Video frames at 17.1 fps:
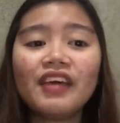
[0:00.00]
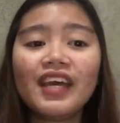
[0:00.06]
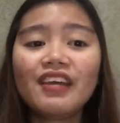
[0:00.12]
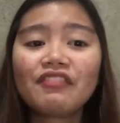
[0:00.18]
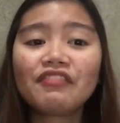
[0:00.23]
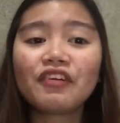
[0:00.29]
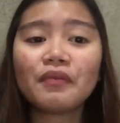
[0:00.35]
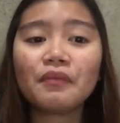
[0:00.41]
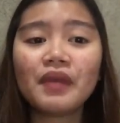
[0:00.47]

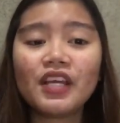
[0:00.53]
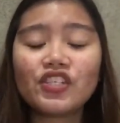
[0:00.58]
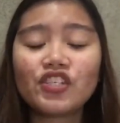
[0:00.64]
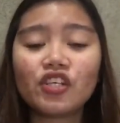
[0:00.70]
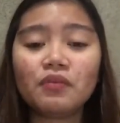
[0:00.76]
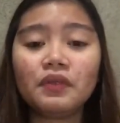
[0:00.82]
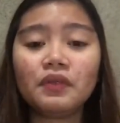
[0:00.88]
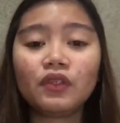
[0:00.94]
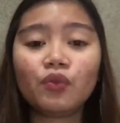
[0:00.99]

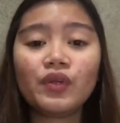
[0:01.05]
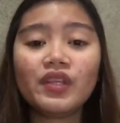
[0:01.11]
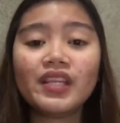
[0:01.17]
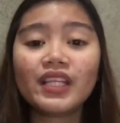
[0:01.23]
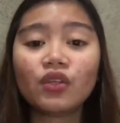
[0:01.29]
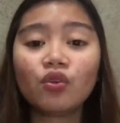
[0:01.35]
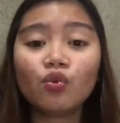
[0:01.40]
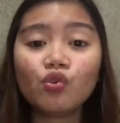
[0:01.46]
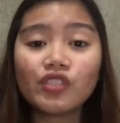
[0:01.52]
information between
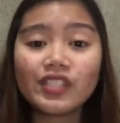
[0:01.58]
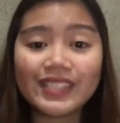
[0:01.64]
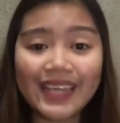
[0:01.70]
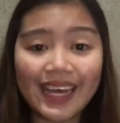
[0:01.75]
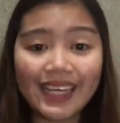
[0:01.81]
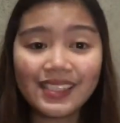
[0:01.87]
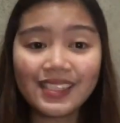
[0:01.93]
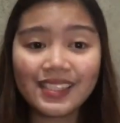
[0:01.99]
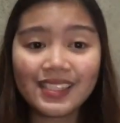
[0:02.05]
the two
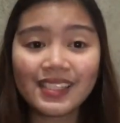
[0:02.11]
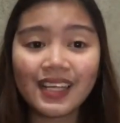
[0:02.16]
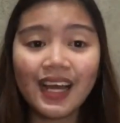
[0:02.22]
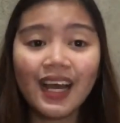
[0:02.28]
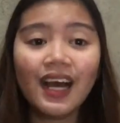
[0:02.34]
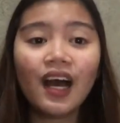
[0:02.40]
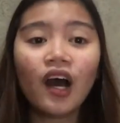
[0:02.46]
sets